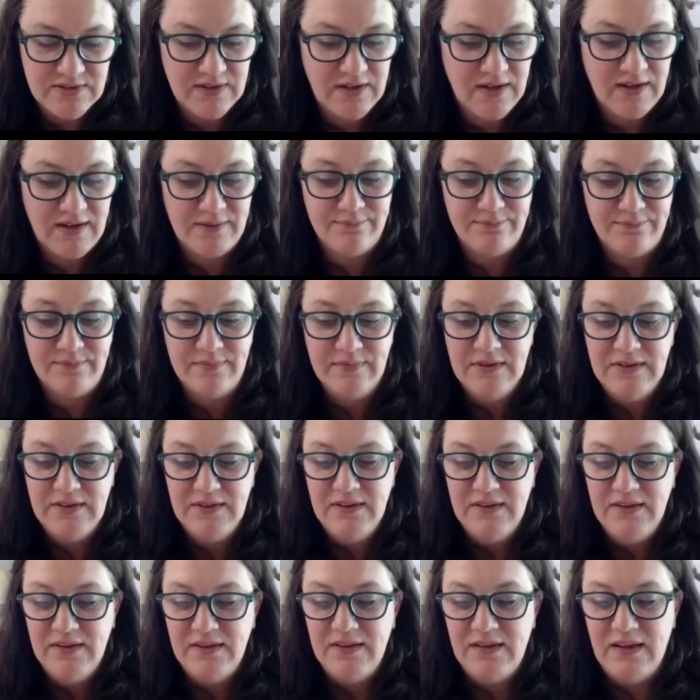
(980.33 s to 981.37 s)
Um,
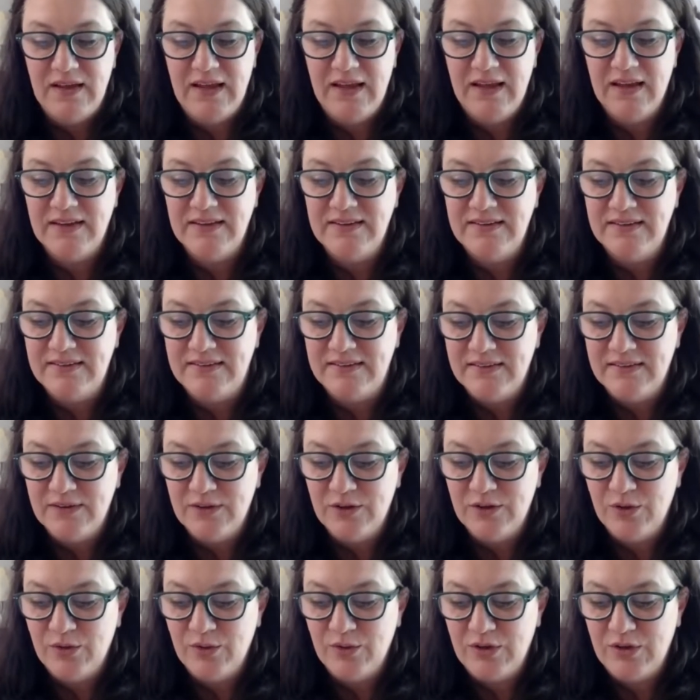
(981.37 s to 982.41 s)
and
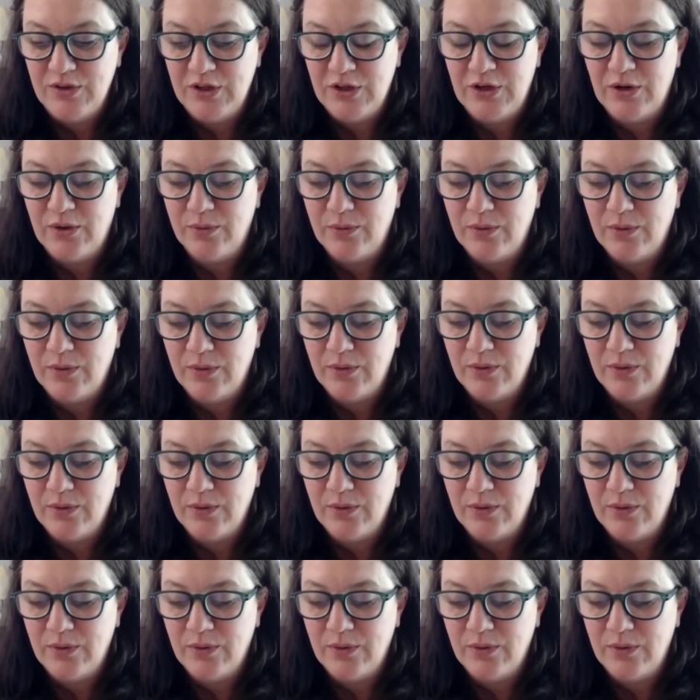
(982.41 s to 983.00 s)
you know,